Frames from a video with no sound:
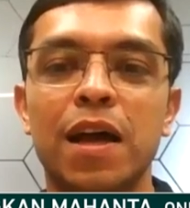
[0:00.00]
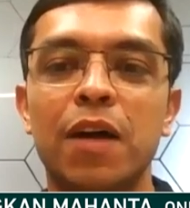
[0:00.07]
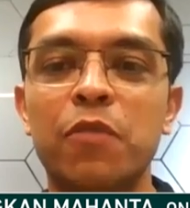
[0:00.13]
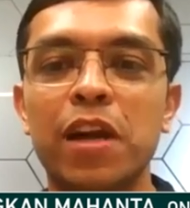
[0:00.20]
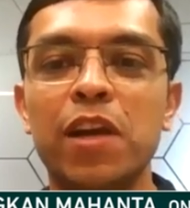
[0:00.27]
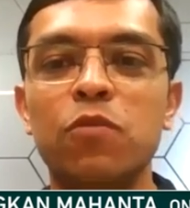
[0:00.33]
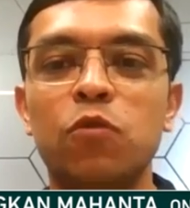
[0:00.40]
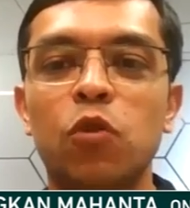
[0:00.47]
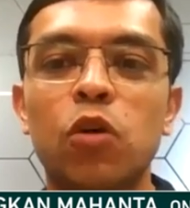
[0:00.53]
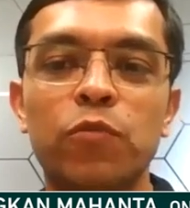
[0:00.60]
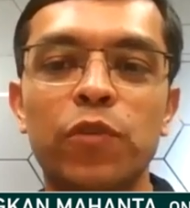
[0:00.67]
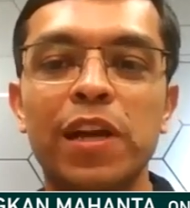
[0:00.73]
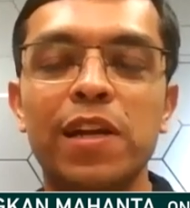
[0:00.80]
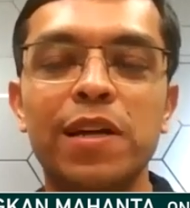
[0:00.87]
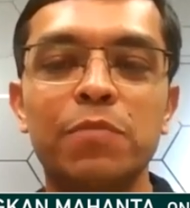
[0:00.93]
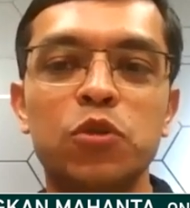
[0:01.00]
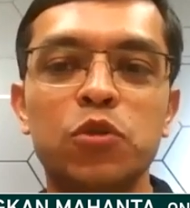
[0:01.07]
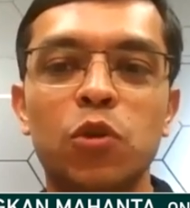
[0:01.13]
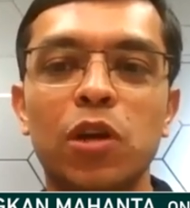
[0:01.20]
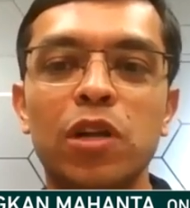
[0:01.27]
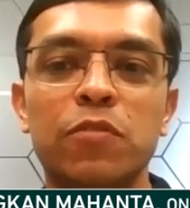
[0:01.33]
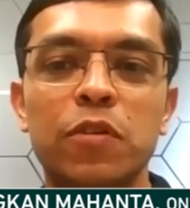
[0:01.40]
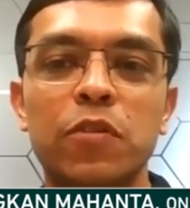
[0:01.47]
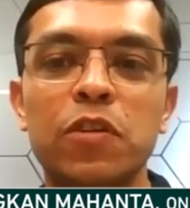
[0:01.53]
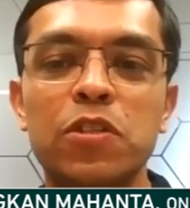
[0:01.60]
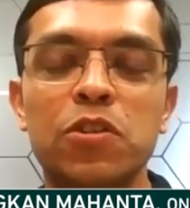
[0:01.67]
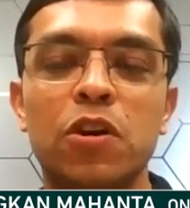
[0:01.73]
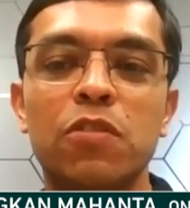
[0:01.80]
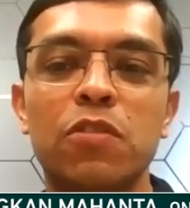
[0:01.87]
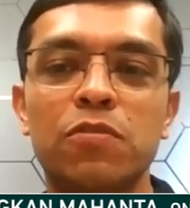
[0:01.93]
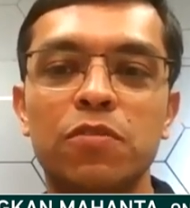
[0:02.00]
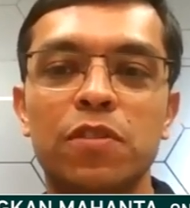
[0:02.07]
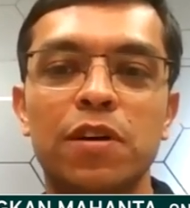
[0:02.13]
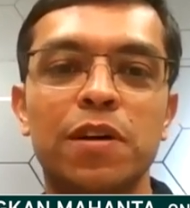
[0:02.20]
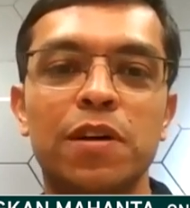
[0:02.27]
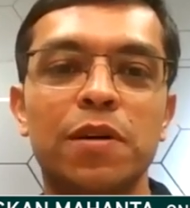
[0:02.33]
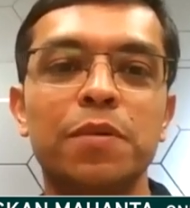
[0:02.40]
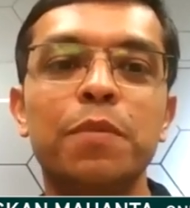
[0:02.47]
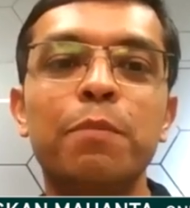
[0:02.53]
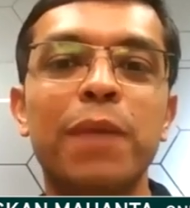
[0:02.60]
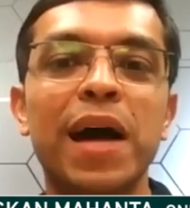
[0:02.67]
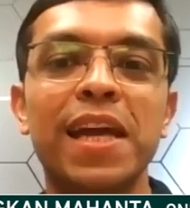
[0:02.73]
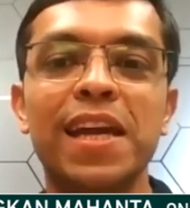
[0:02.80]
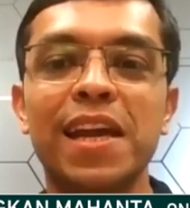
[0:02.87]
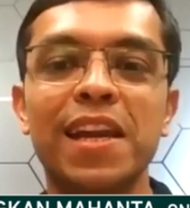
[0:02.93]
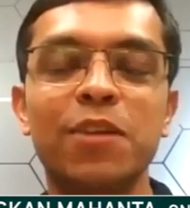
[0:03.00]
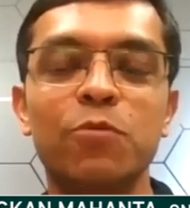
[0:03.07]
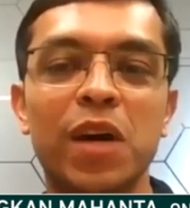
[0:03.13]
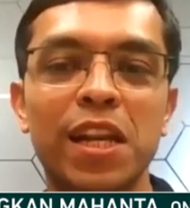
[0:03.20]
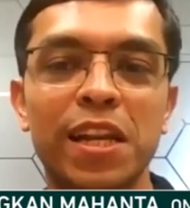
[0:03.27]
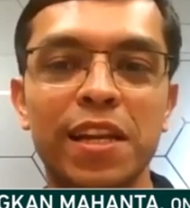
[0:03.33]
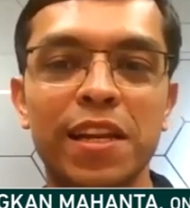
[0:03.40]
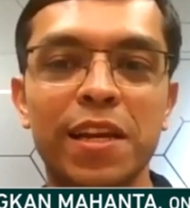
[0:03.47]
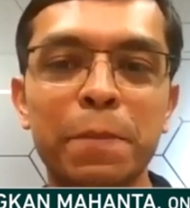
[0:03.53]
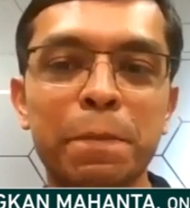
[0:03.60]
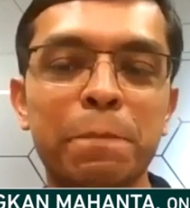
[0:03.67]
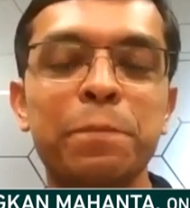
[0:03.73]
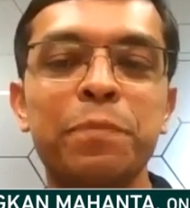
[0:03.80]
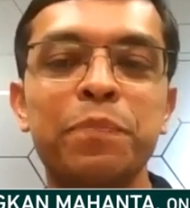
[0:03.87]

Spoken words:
A very warm welcome to all the viewers of My Khel in One India.